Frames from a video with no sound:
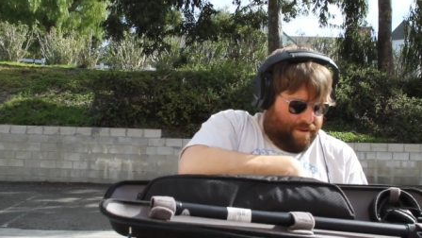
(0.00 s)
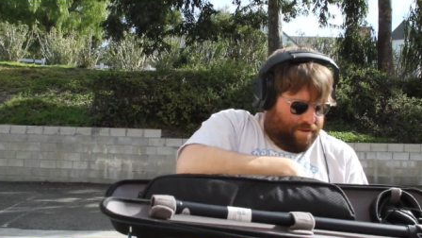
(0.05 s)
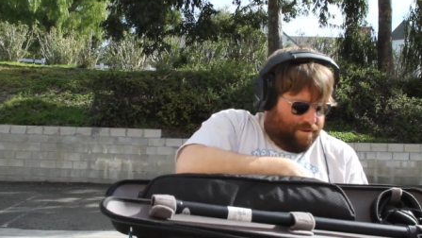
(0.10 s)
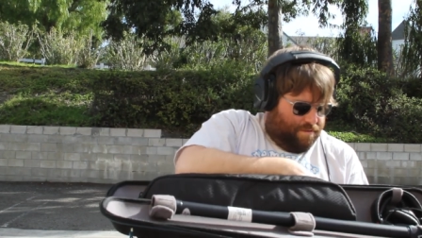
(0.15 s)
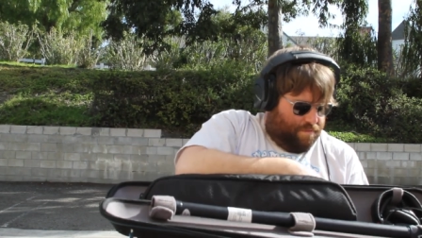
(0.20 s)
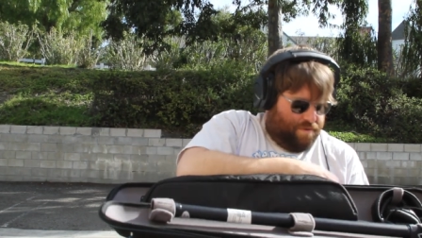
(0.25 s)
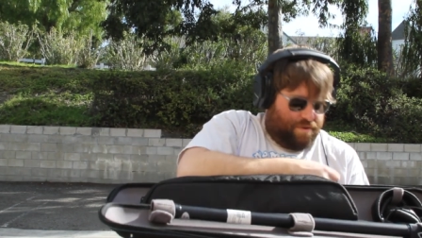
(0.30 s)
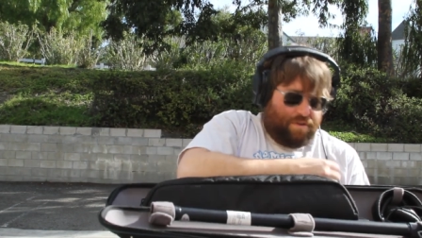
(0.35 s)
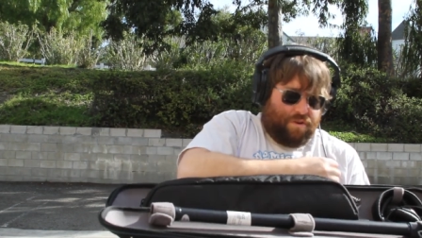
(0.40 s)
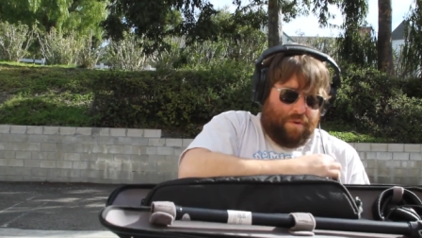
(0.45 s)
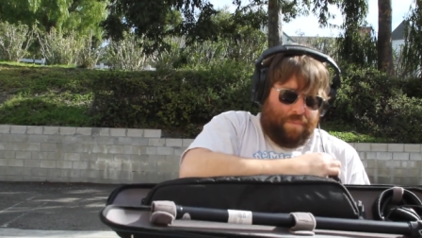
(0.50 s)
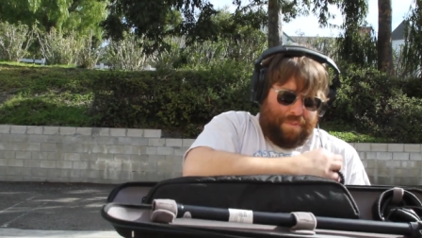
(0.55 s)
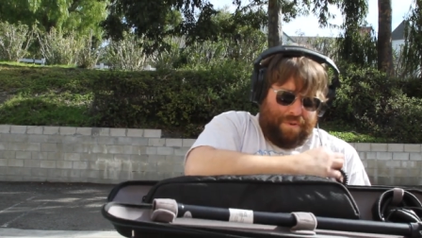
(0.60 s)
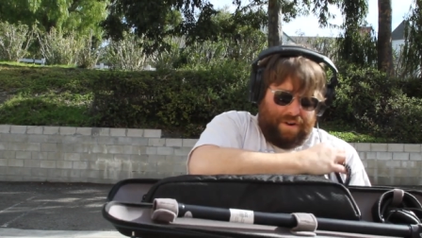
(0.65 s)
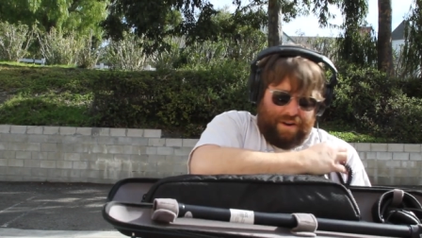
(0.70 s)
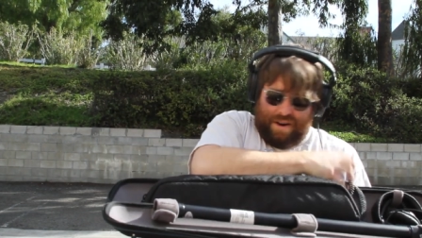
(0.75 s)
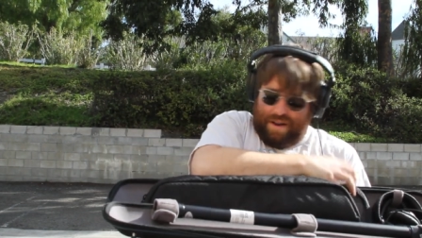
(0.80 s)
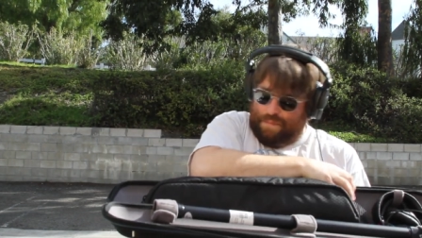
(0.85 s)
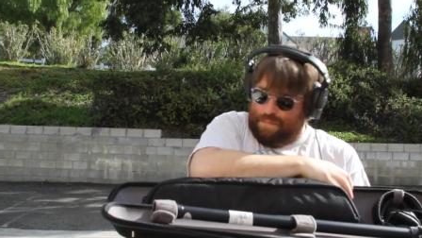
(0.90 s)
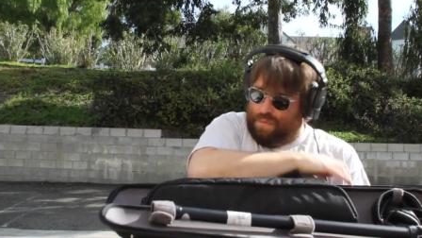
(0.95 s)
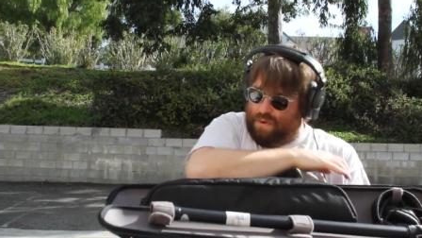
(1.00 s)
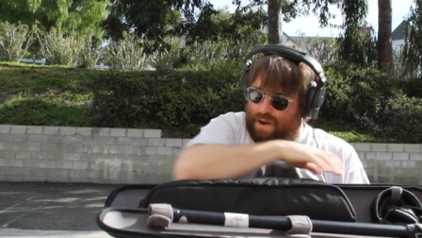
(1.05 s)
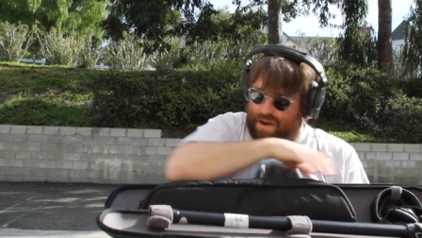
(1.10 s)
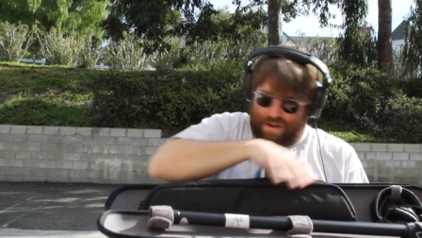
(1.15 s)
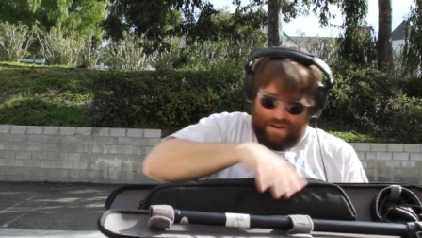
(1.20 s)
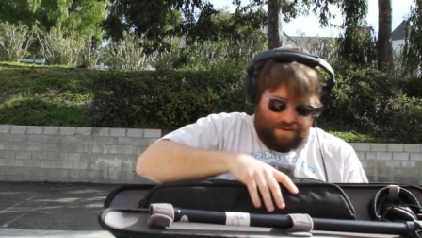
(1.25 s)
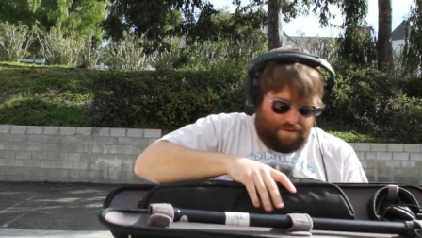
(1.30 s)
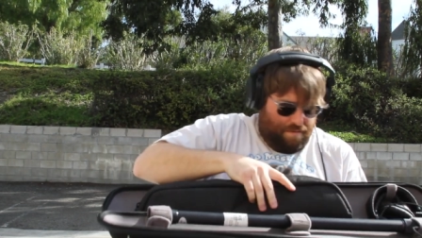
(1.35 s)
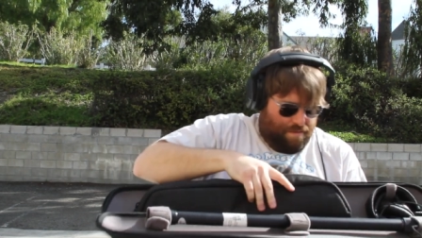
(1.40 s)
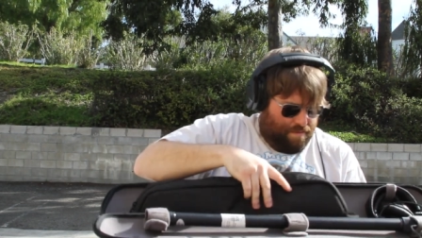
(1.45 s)
So when you open it up
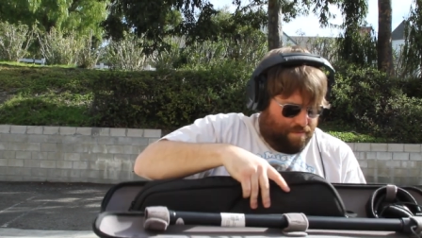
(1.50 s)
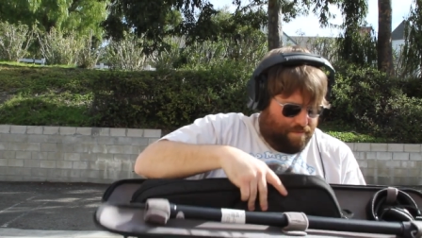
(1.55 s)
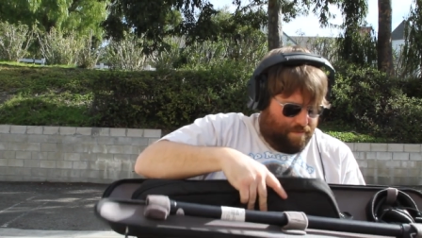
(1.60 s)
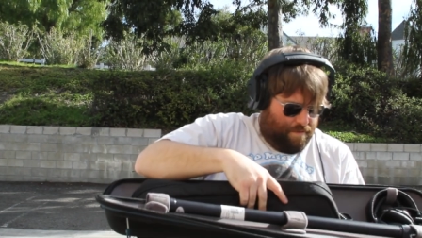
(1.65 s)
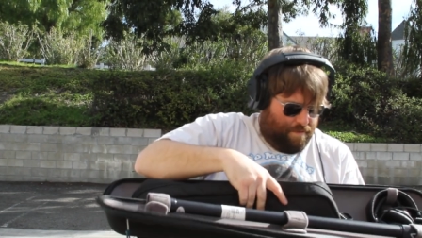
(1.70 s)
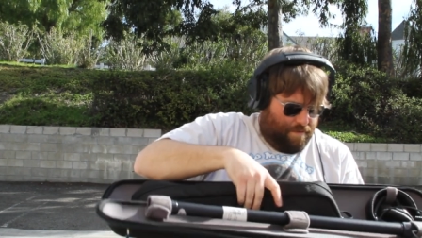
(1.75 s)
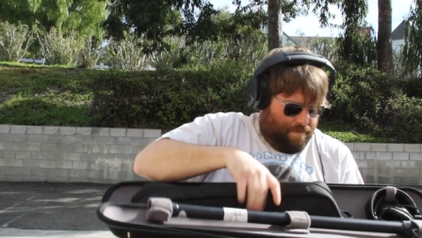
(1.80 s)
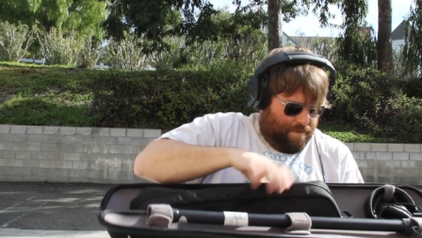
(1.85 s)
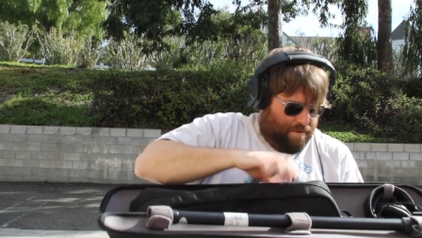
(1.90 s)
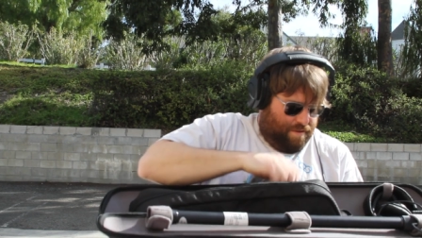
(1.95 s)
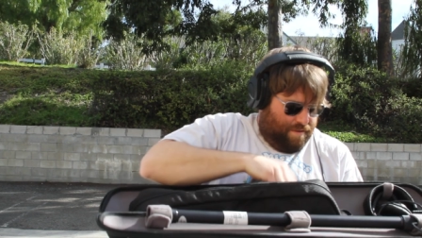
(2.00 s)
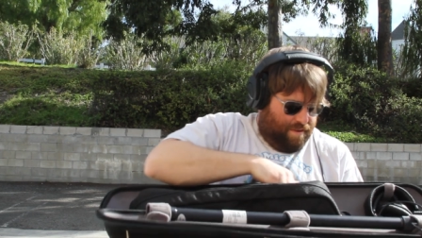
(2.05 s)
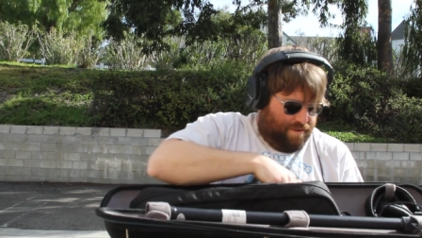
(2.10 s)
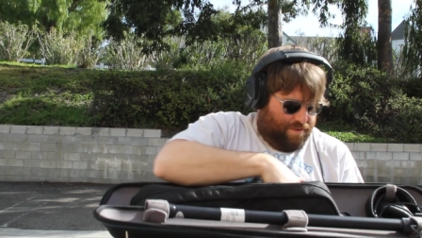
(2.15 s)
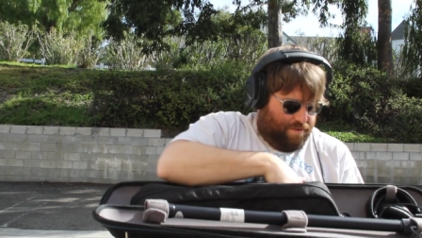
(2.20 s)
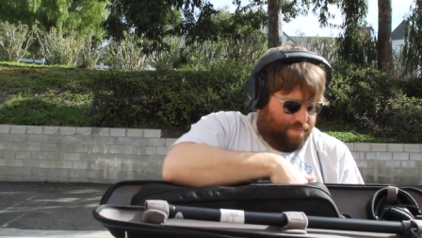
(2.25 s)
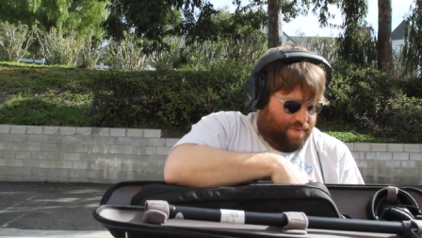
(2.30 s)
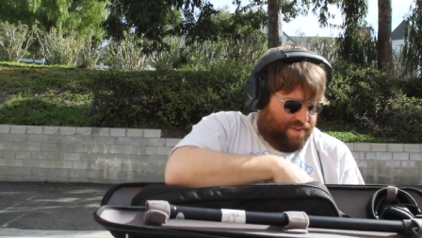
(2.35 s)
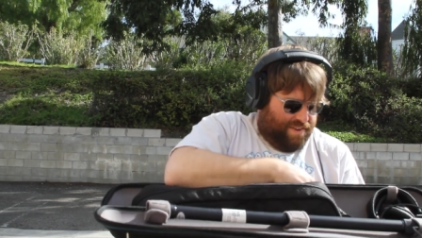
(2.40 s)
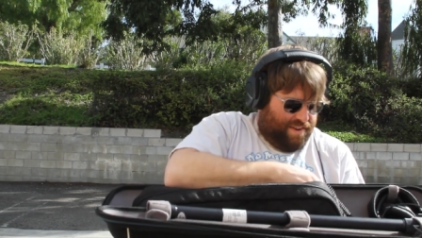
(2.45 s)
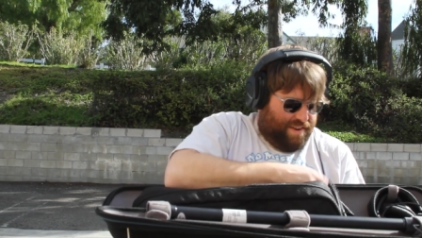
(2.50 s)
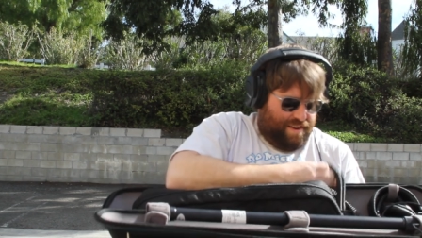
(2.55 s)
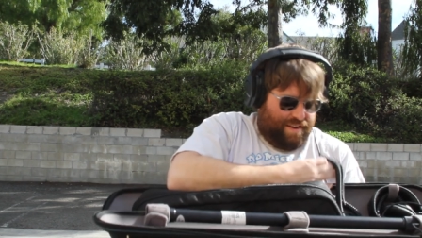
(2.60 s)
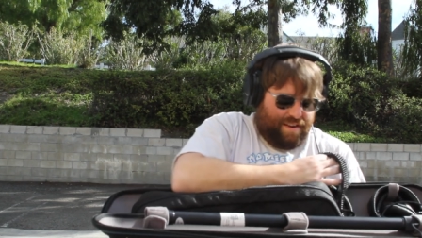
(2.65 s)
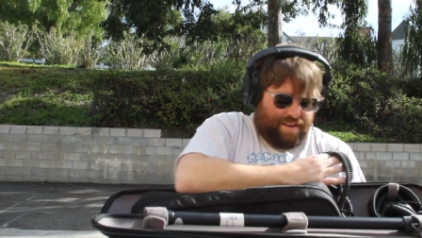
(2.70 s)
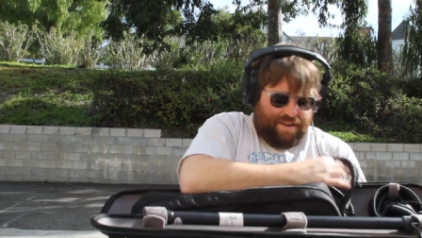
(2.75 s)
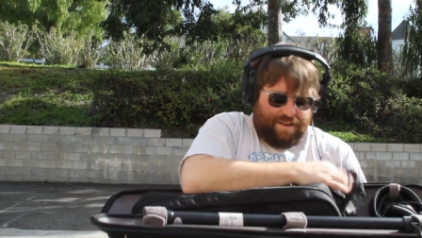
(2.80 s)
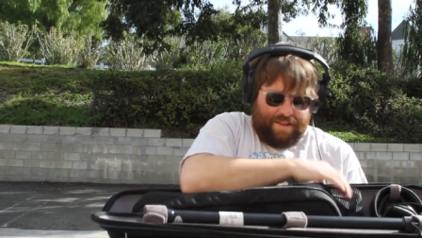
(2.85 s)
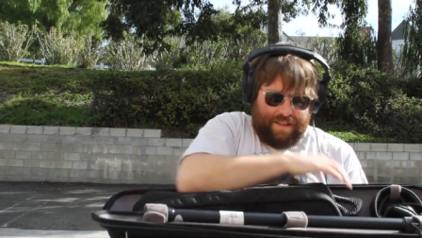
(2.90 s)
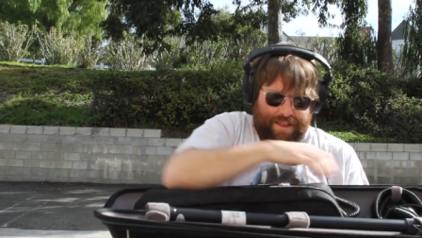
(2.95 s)
brand new, this will be sitting
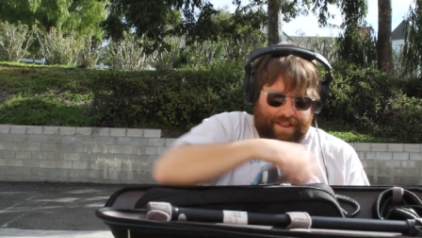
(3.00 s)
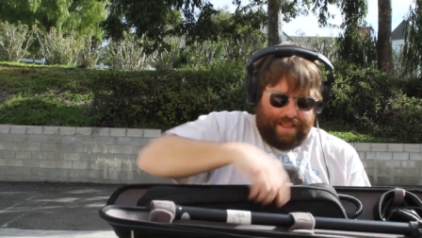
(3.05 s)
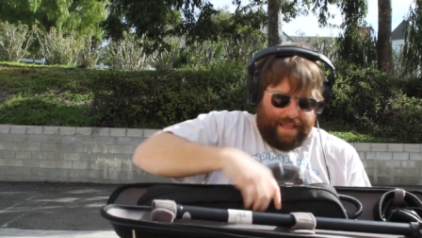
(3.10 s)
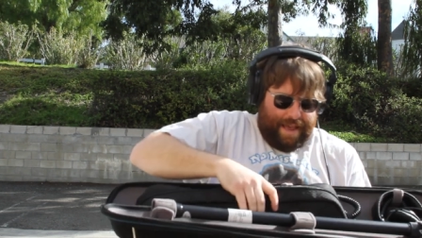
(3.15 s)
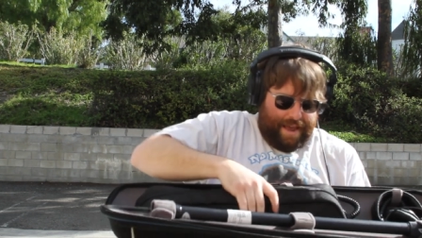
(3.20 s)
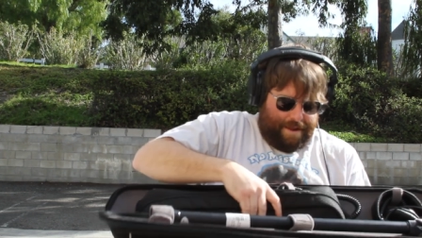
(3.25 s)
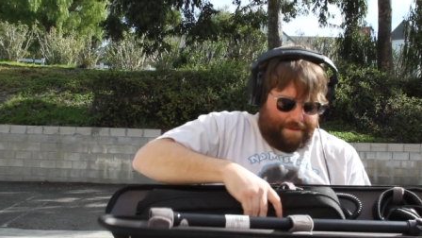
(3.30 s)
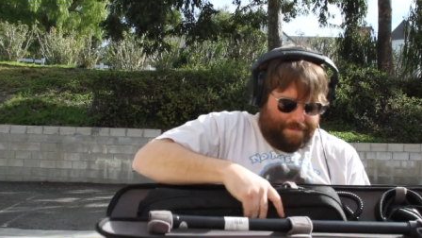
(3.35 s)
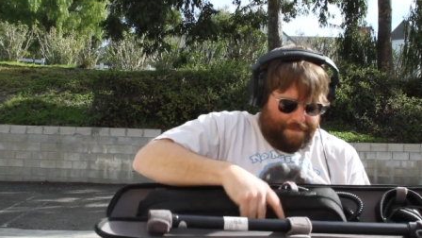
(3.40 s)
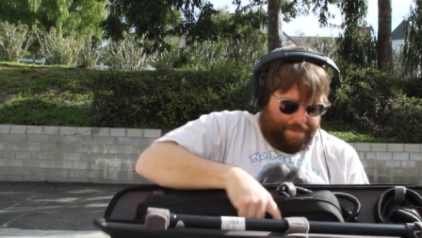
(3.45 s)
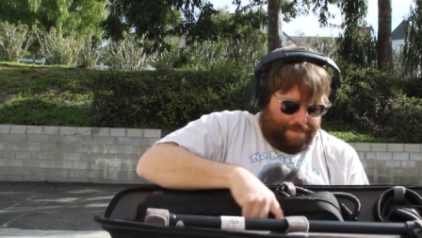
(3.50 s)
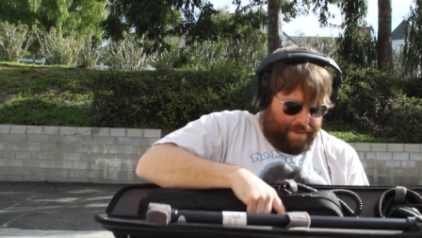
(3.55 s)
in here like that.